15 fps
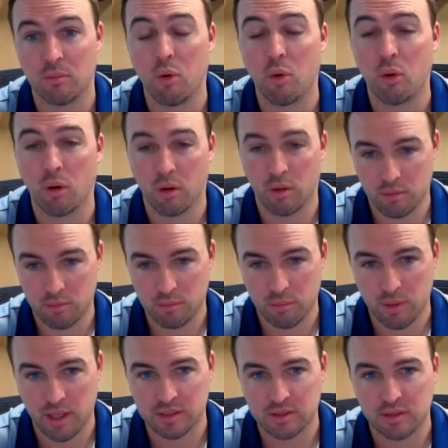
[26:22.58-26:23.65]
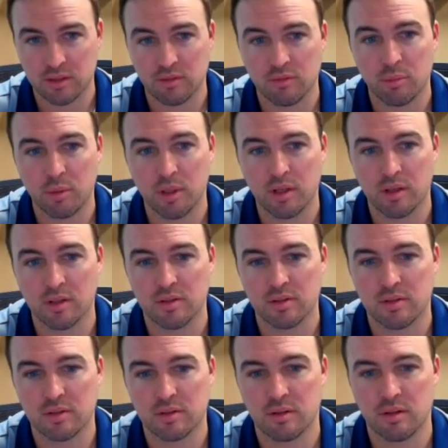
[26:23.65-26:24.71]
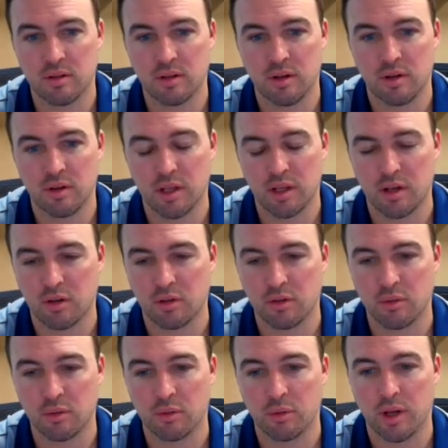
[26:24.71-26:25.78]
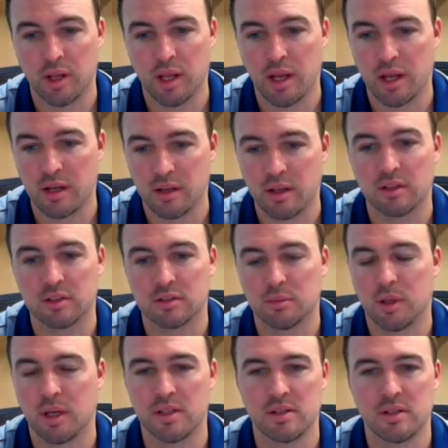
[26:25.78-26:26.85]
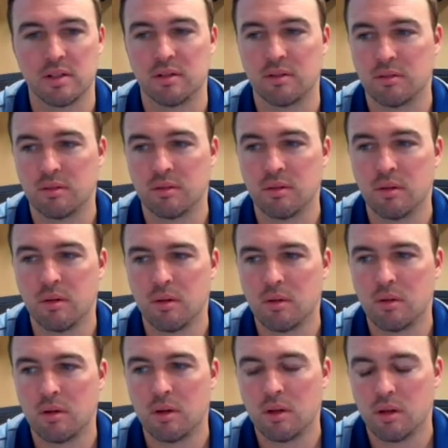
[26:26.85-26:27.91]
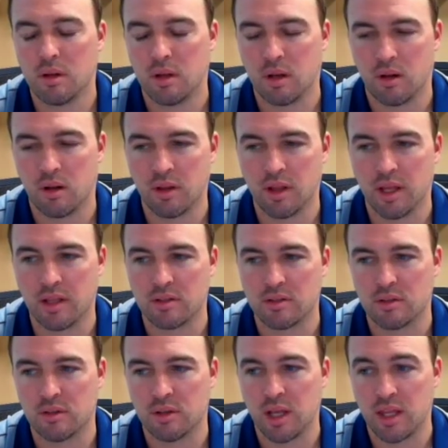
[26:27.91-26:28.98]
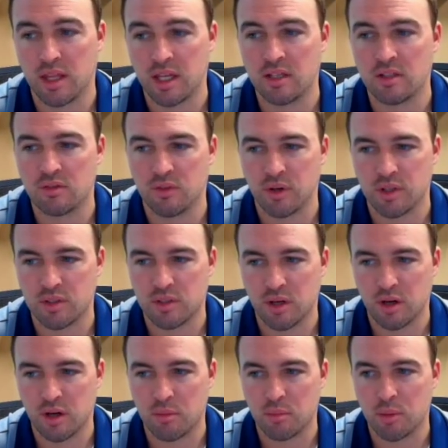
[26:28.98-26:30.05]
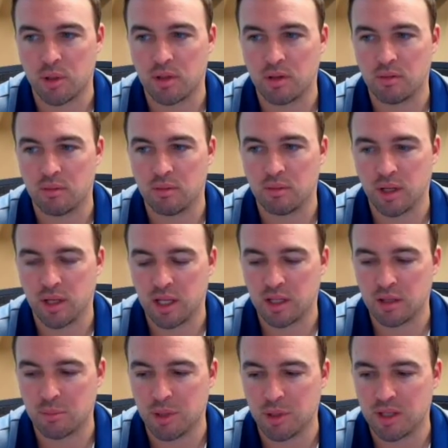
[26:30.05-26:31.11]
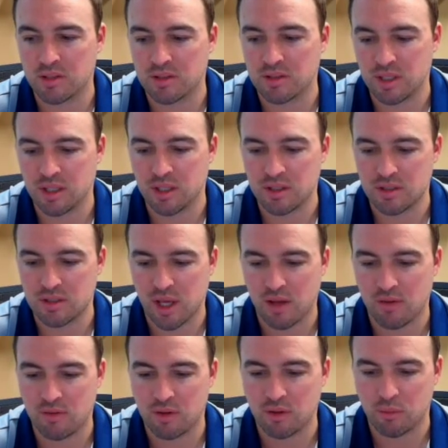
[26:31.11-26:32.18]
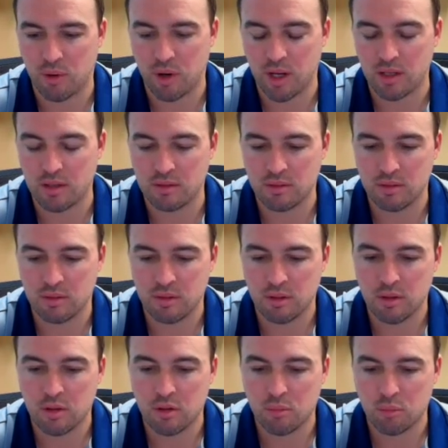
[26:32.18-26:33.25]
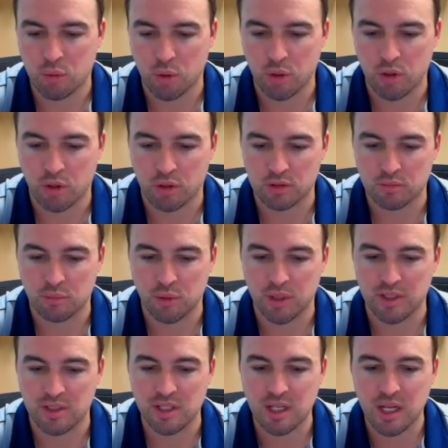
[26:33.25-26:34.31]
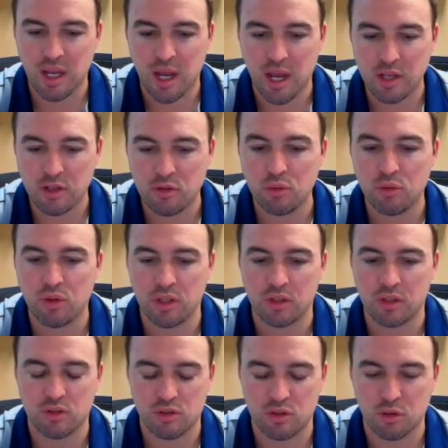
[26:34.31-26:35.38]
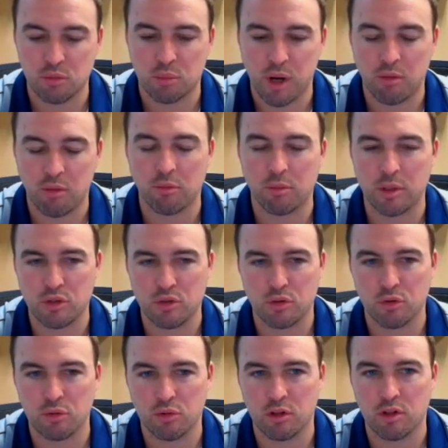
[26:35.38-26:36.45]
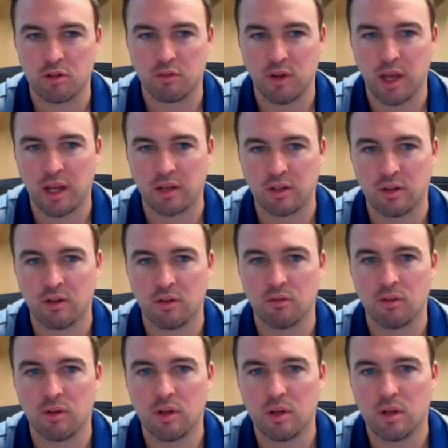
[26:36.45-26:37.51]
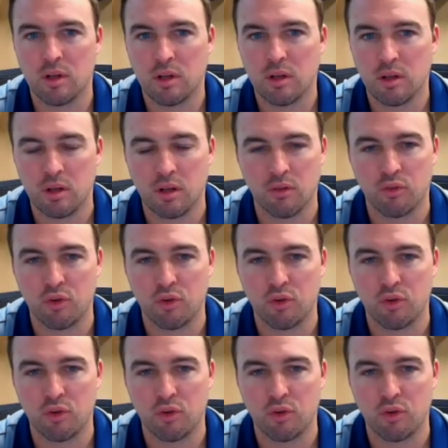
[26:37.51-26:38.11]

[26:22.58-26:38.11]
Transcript: more massive because they can all do it through AI and customize it and all that. And so, yeah, that is very scary. But again, the biggest thing is having the right protocols in place. And I do think there's still probably truth in the fact of, if